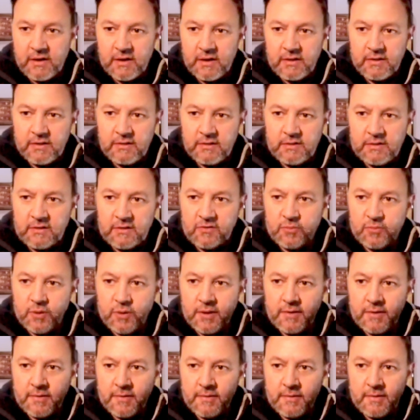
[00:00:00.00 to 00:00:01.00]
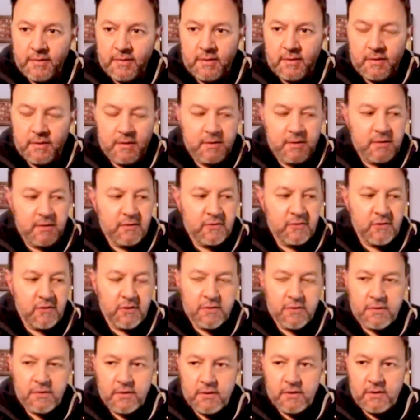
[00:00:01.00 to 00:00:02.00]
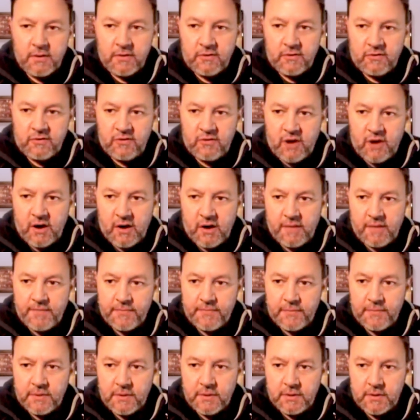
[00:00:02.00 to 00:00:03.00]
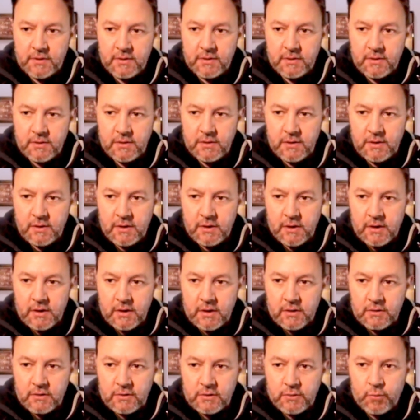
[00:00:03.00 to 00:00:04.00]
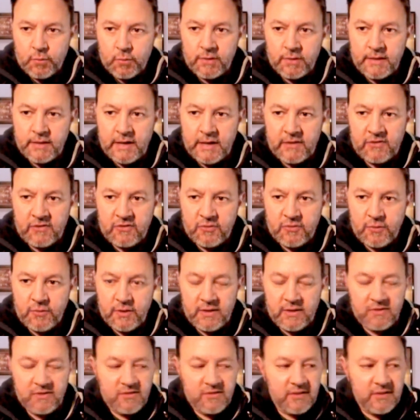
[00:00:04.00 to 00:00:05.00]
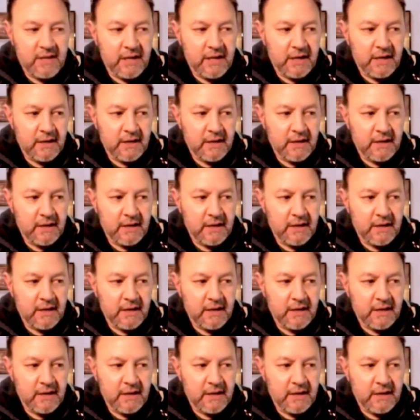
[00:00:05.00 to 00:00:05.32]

this way. So, sa. The one next to it is mi.